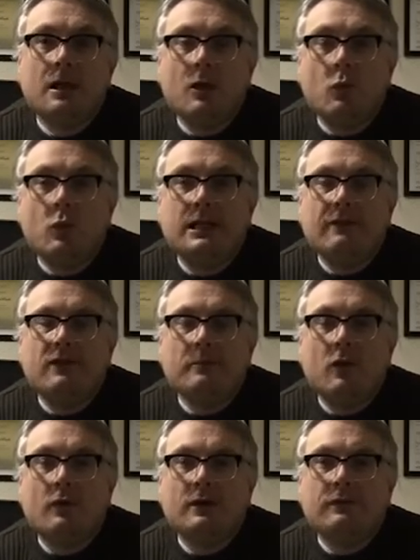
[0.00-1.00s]
We'll give you
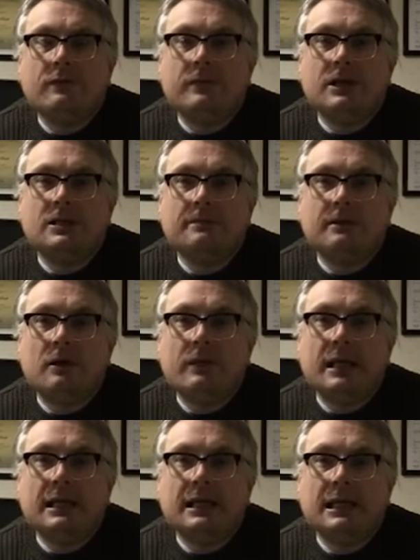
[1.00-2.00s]
more information about
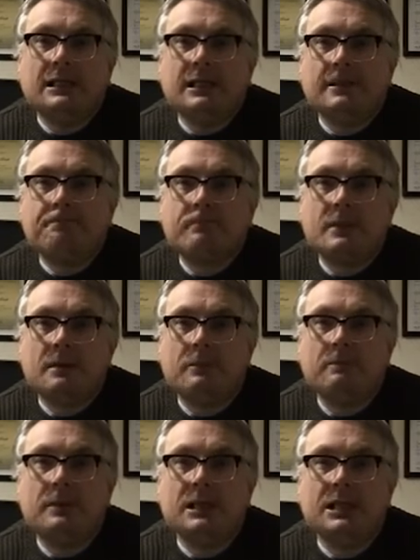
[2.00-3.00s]
that later,
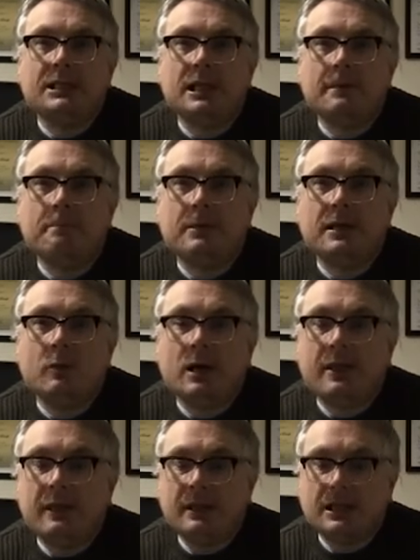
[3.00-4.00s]
but please be
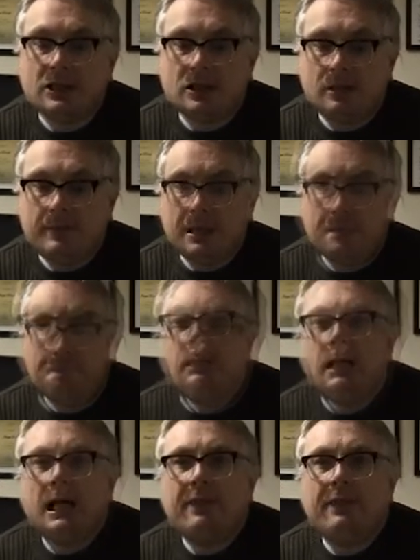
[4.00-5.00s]
aware that that's coming.
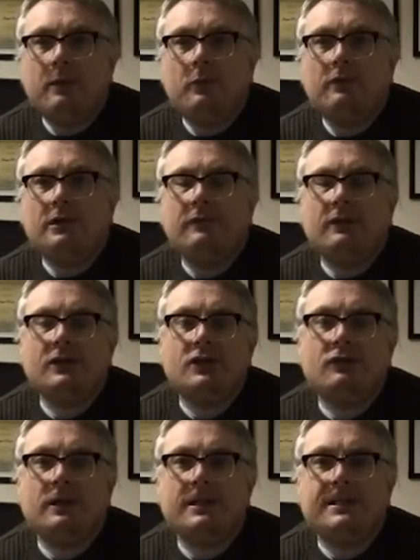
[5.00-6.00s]
I think we're in a very
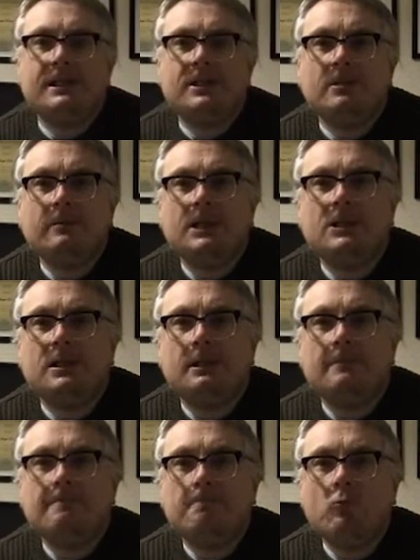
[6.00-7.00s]
strange
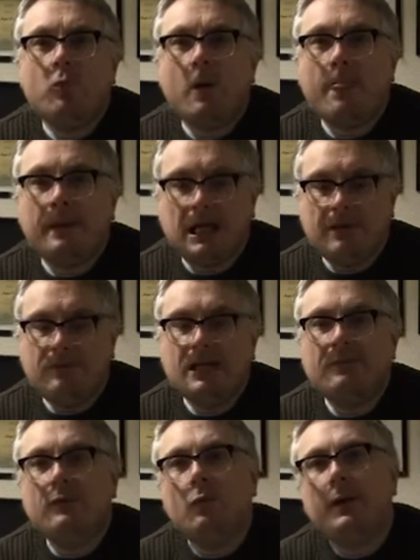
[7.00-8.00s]
situation, one that I've
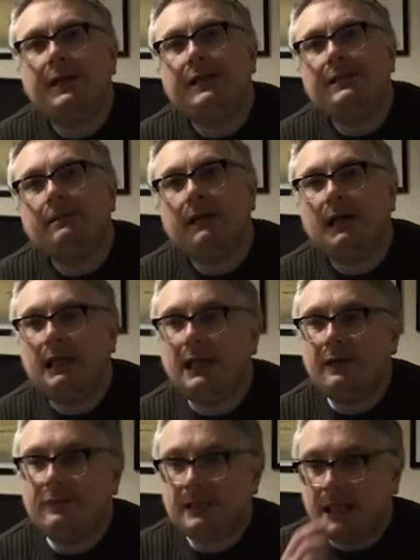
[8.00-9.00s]
never witnessed in my
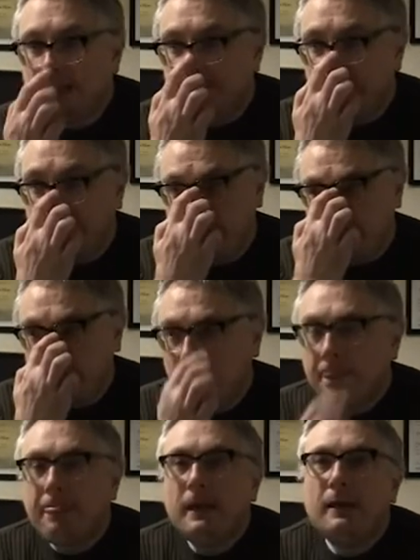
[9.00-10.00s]
lifetime, and I think
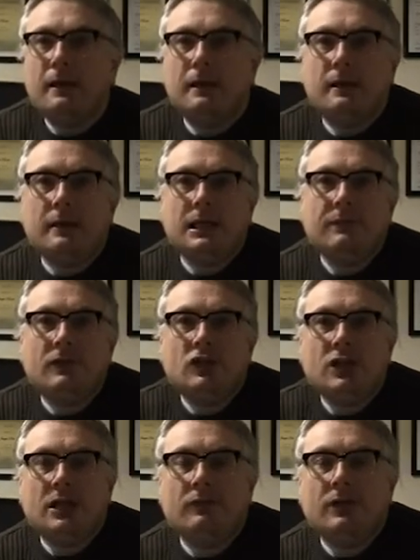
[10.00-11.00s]
even
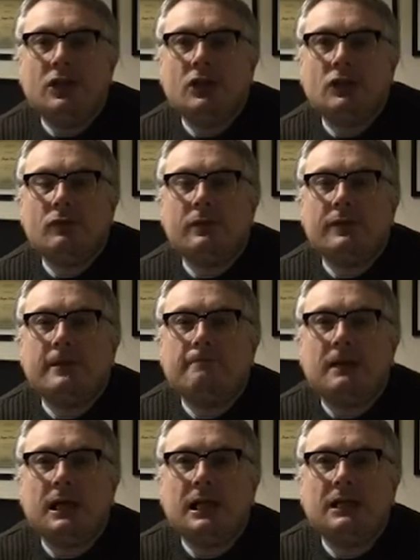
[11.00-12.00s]
generations older than
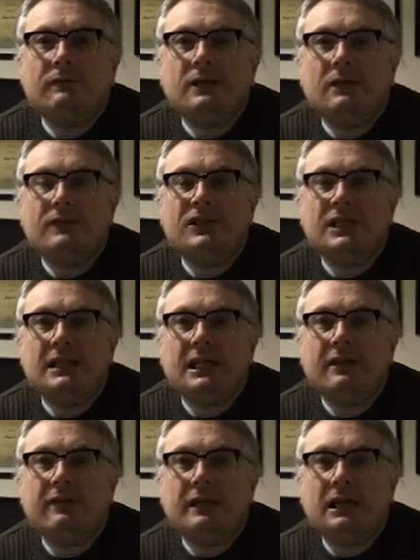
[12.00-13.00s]
mine have never seen
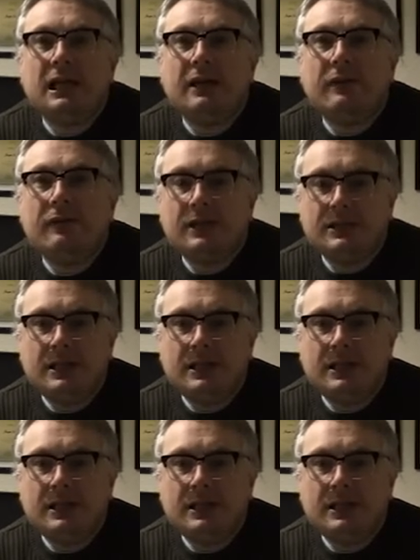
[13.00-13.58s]
anything like this.